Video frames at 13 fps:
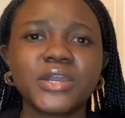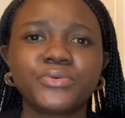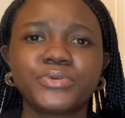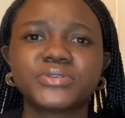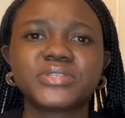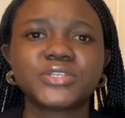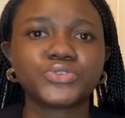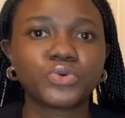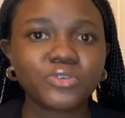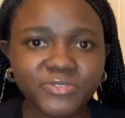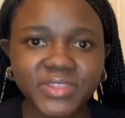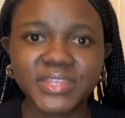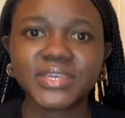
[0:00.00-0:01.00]
when you tend to
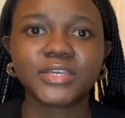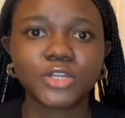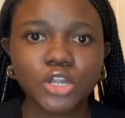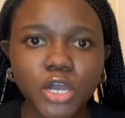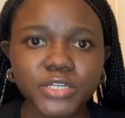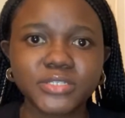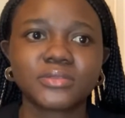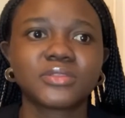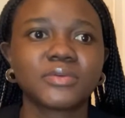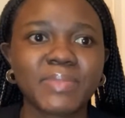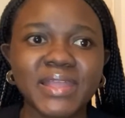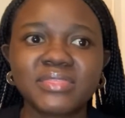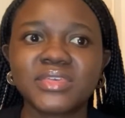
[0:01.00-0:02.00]
overthink a lot, the
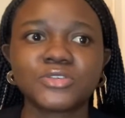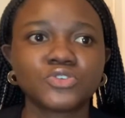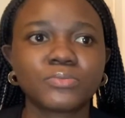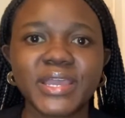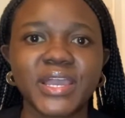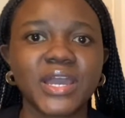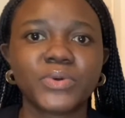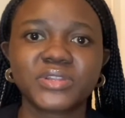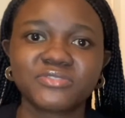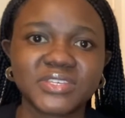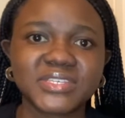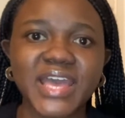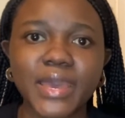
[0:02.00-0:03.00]
bad things, oh my god, what
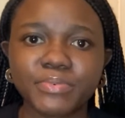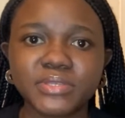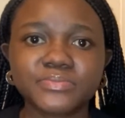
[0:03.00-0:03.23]
if this happen?